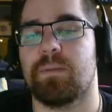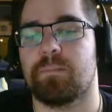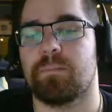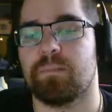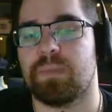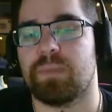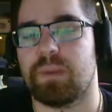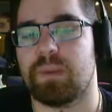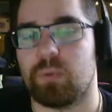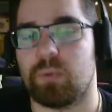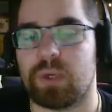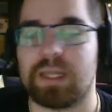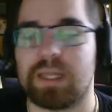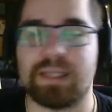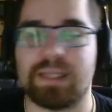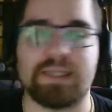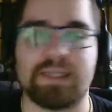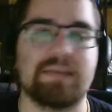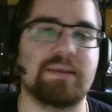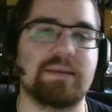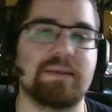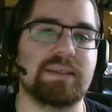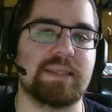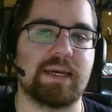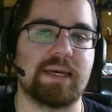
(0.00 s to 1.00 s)
when I did
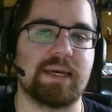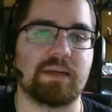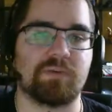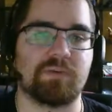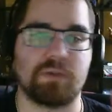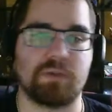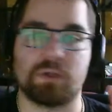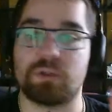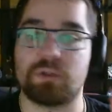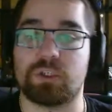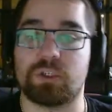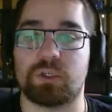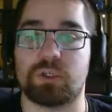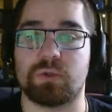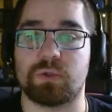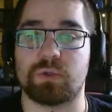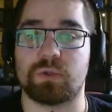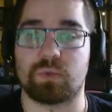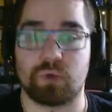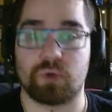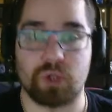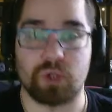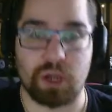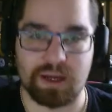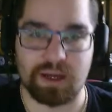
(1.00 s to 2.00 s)
this deck, Float Stones
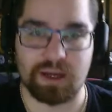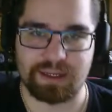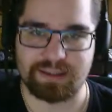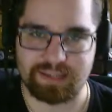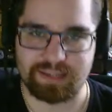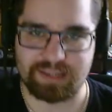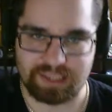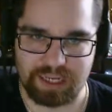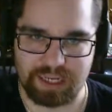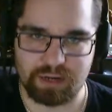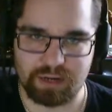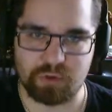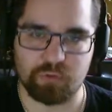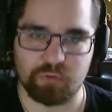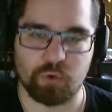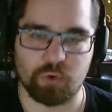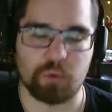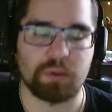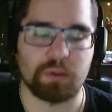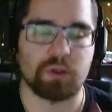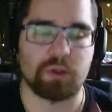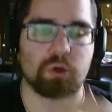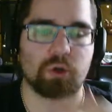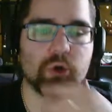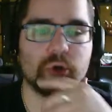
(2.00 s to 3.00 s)
were not in the standard
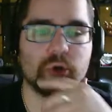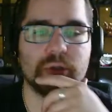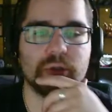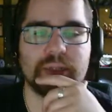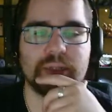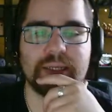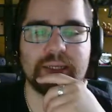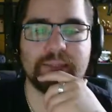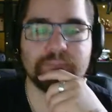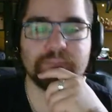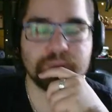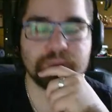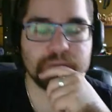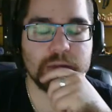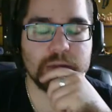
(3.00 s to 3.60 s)
format currently.